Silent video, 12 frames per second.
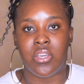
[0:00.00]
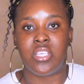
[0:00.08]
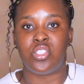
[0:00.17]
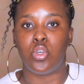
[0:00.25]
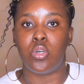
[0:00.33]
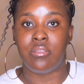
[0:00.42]

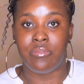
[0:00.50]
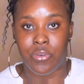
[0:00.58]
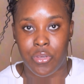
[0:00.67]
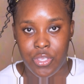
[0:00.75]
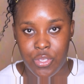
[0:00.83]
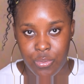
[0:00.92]
is good
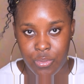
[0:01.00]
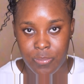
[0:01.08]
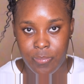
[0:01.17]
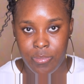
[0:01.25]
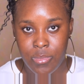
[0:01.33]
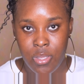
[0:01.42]
for you.
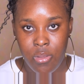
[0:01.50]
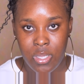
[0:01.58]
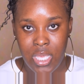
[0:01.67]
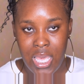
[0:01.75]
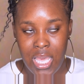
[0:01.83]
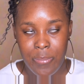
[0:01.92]

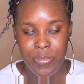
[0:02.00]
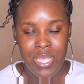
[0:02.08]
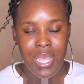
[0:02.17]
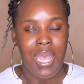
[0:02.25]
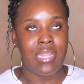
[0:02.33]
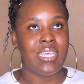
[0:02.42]
Okay,
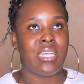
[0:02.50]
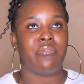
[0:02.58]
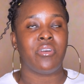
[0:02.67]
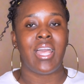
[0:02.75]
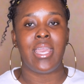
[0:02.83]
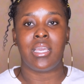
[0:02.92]
and then
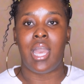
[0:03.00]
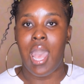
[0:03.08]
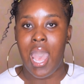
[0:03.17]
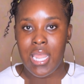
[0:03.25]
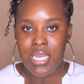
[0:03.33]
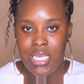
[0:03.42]
for like
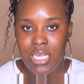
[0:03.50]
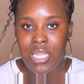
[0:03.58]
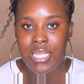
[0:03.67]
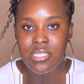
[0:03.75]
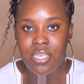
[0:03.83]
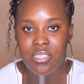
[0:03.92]
acne
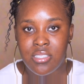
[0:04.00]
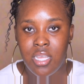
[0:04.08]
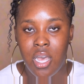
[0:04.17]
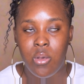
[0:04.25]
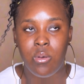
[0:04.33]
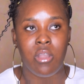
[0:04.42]
cleansers
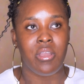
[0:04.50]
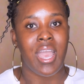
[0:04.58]
now or